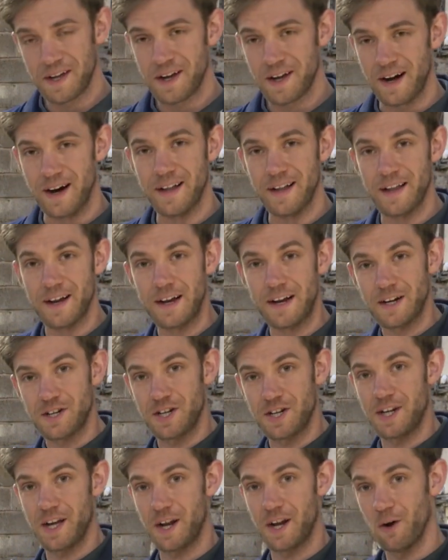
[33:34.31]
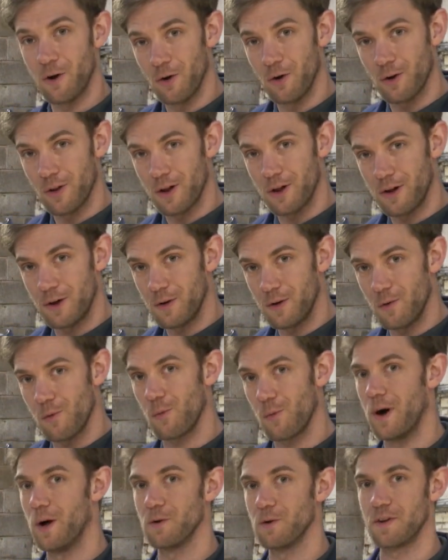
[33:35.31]
and then actually get it all
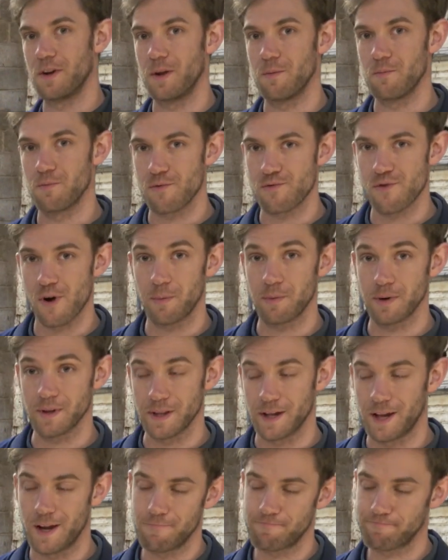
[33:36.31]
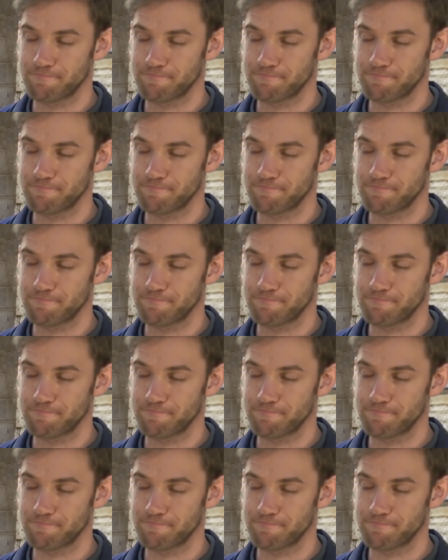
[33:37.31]
welded in properly.